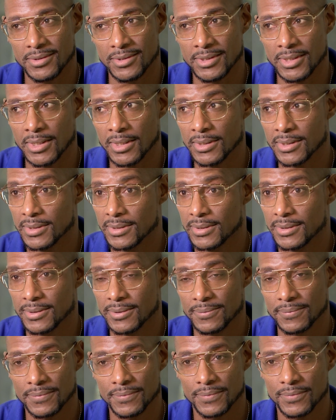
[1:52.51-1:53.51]

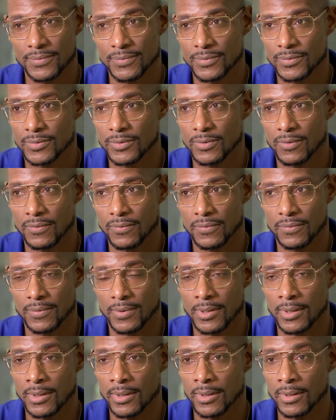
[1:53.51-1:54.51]
Just,
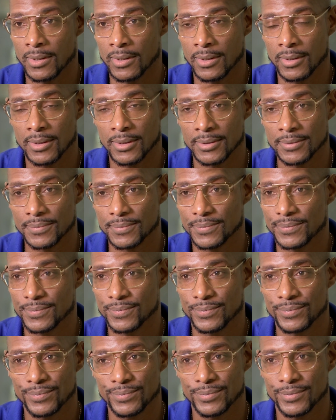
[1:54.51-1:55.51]
uh,
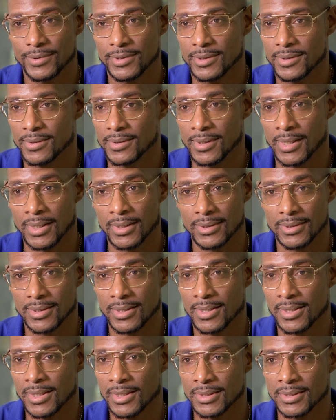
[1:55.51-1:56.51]
like I
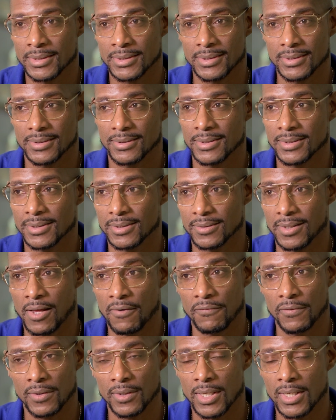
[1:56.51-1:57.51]
say, I just, this,
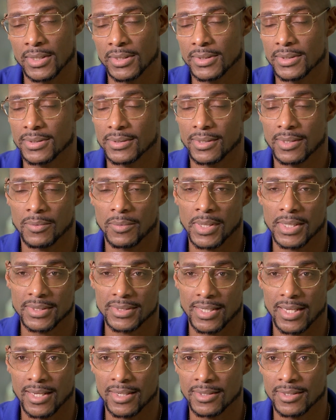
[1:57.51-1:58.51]
I feel like this is something I
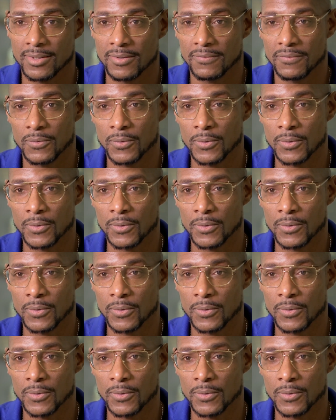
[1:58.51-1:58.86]
signed up